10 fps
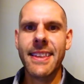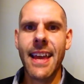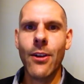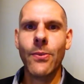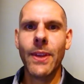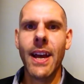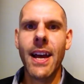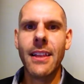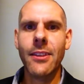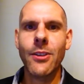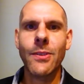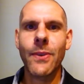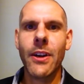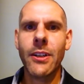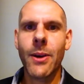The LVR, loan to
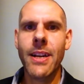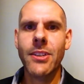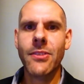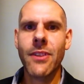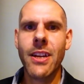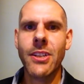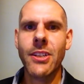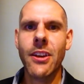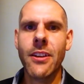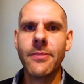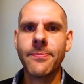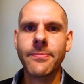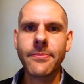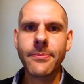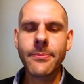valuation ratio,
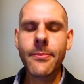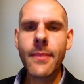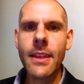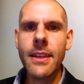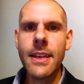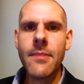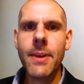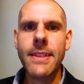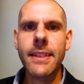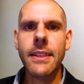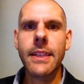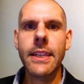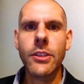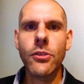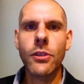basically
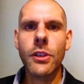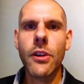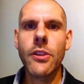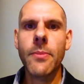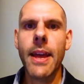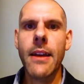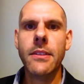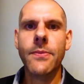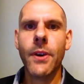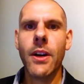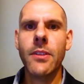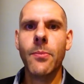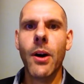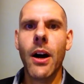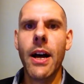your loan amount divided
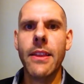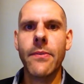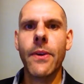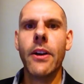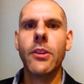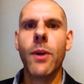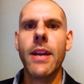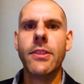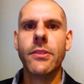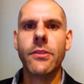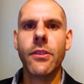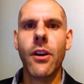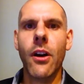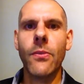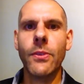by the valuation
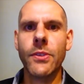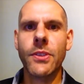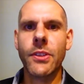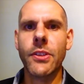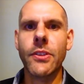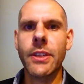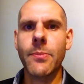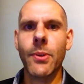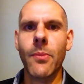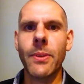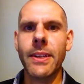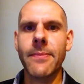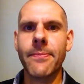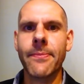of your security property.